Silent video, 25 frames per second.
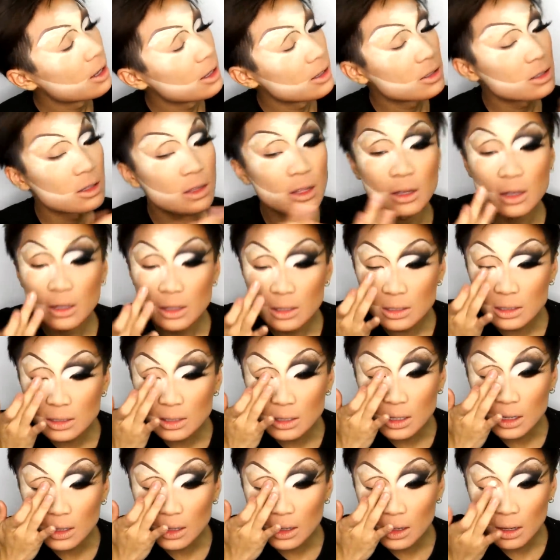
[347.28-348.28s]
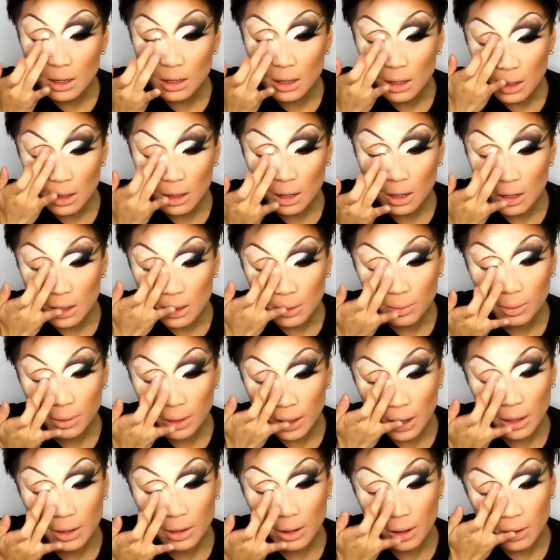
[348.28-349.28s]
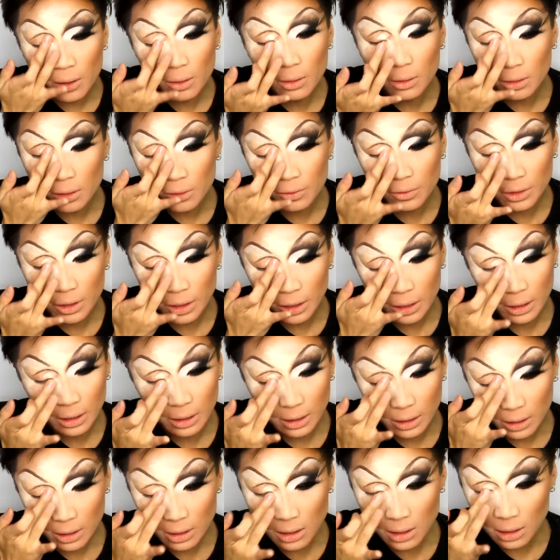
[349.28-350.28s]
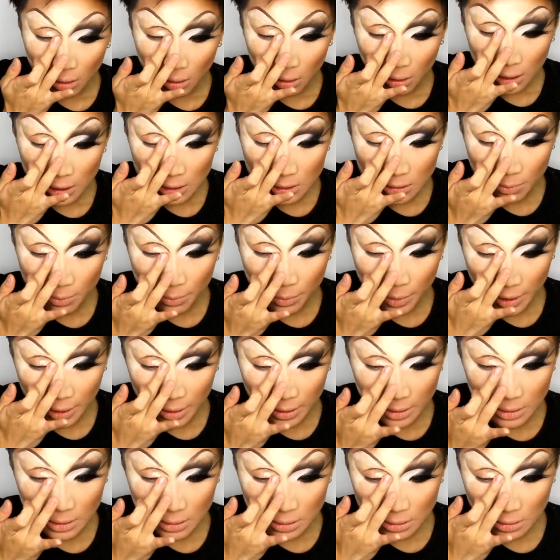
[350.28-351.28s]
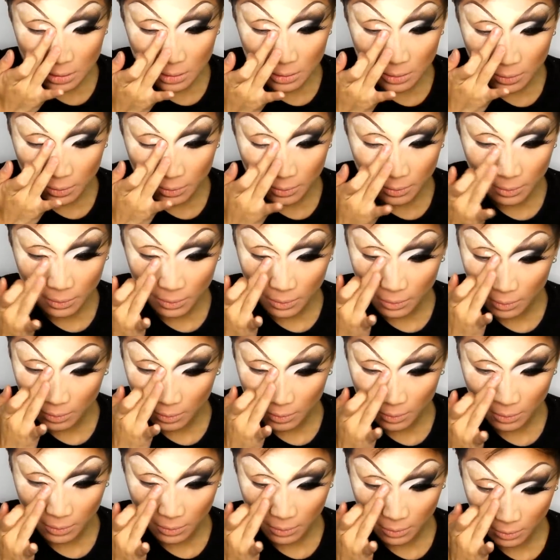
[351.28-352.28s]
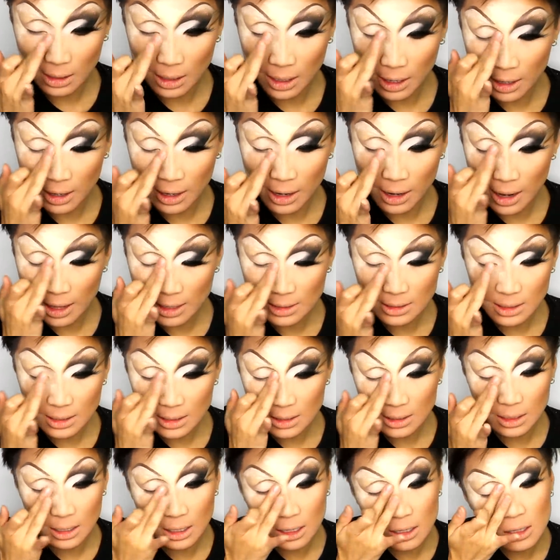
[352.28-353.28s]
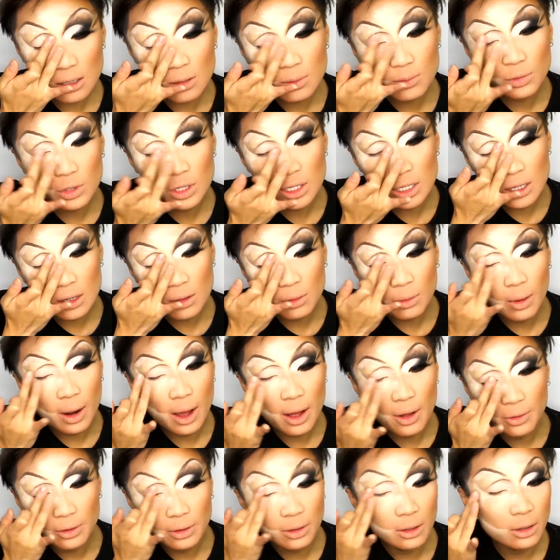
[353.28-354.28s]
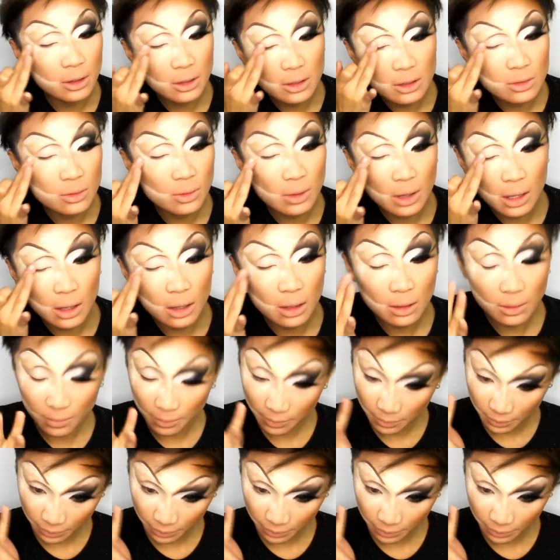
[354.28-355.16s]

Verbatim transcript: into the concealer and apply that all over the lid as a base. And Alaska's lid is pretty rounded as well.